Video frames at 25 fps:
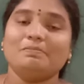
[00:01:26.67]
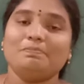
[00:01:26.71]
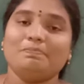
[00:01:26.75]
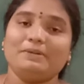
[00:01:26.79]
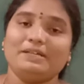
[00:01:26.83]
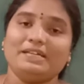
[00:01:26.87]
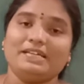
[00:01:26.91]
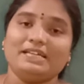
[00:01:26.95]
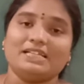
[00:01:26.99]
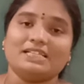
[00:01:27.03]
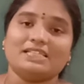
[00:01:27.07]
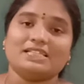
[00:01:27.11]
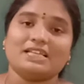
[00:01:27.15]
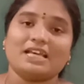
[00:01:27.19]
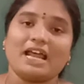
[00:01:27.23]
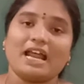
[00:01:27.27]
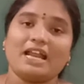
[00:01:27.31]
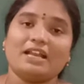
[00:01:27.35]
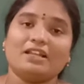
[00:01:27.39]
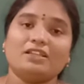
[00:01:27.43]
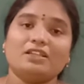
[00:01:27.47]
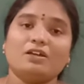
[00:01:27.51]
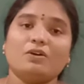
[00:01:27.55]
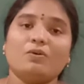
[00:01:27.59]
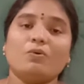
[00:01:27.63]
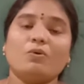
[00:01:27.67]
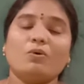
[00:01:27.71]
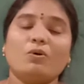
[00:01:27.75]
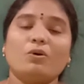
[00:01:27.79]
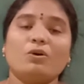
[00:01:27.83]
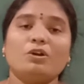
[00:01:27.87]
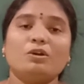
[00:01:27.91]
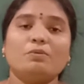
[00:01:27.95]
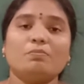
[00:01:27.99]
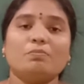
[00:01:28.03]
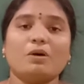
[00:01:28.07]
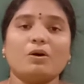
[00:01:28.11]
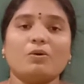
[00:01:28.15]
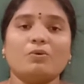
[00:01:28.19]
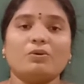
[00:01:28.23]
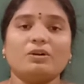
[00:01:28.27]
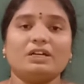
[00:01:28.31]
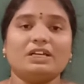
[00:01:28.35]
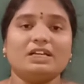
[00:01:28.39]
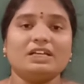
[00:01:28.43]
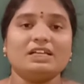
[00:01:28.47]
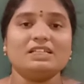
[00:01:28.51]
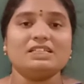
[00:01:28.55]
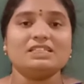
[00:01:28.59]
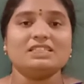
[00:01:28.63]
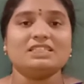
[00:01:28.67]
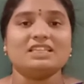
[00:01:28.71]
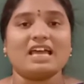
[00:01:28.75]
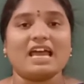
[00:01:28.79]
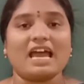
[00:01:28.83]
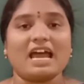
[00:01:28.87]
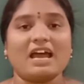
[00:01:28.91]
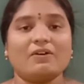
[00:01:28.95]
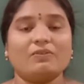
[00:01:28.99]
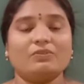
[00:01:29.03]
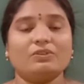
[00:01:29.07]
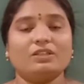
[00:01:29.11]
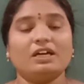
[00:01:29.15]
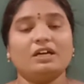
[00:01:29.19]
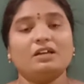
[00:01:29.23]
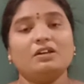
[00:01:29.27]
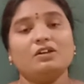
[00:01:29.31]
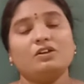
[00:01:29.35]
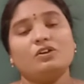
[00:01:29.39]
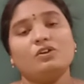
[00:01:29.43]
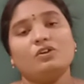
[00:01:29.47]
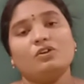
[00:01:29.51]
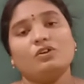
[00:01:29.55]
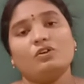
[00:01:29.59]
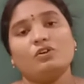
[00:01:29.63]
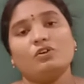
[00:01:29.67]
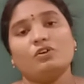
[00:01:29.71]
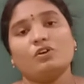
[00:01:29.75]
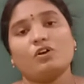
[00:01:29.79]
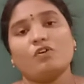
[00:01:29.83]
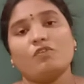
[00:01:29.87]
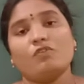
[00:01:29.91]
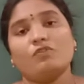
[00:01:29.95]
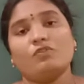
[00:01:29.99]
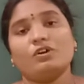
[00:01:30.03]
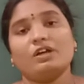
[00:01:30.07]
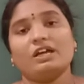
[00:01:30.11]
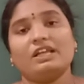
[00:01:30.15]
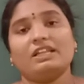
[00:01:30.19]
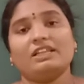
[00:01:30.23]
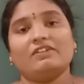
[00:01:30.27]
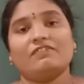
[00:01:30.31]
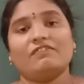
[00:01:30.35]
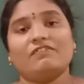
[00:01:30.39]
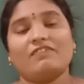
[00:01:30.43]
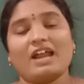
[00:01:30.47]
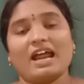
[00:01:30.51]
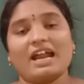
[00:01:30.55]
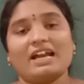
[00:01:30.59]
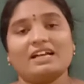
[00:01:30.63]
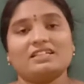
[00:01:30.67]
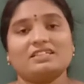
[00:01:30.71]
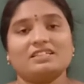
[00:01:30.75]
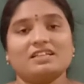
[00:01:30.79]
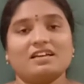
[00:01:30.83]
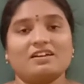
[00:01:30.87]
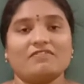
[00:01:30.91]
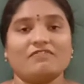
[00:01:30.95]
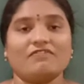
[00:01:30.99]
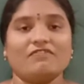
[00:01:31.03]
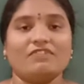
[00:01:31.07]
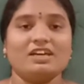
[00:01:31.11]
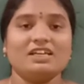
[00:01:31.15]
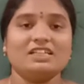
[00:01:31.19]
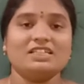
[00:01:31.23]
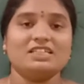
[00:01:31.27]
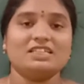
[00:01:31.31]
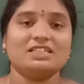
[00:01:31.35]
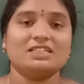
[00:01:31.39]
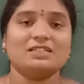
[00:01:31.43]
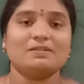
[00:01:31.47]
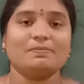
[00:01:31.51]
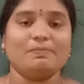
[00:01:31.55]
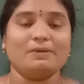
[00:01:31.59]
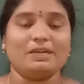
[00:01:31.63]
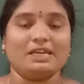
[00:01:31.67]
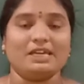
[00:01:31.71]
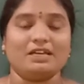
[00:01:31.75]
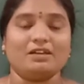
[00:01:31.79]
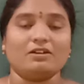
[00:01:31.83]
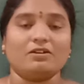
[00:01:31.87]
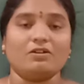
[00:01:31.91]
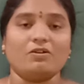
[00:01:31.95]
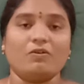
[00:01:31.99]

peaks, and the old mountains, they have the round and the flat surface peak.